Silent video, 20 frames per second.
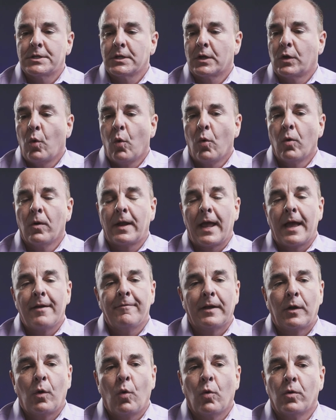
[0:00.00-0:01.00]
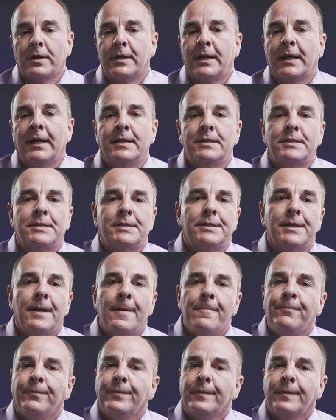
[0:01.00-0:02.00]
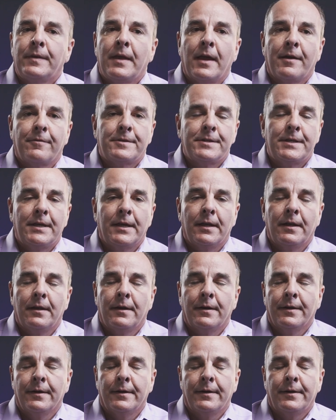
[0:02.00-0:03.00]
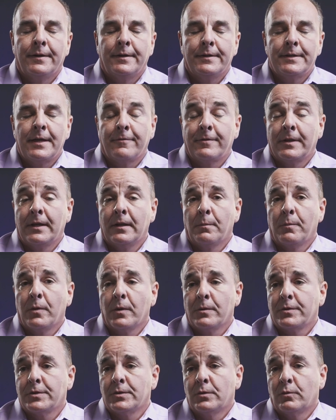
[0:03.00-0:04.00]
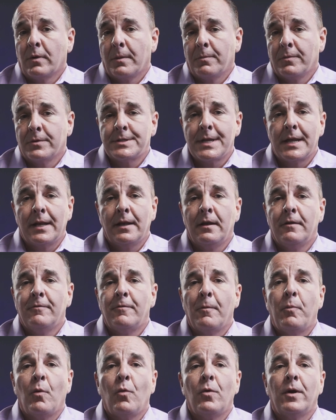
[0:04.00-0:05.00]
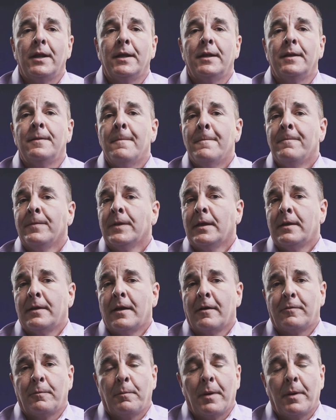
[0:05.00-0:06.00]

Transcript: to court, having court dates. You have to get a personal representative appointed. You have to